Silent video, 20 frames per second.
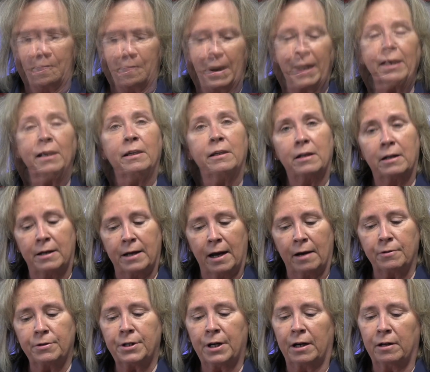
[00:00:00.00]
Mainly the
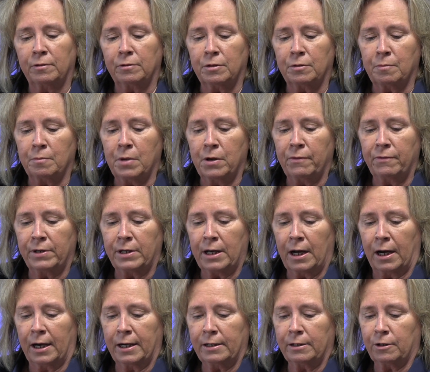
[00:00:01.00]
downtown movie
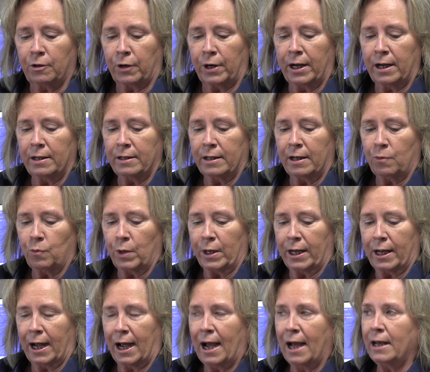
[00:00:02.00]
night grant that we
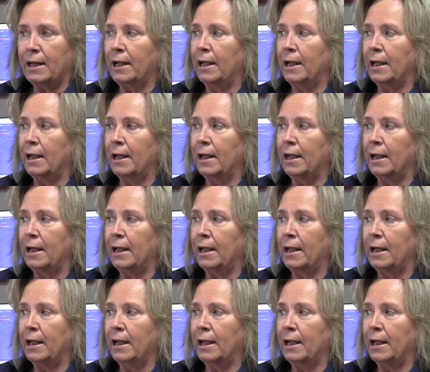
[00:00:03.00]
got,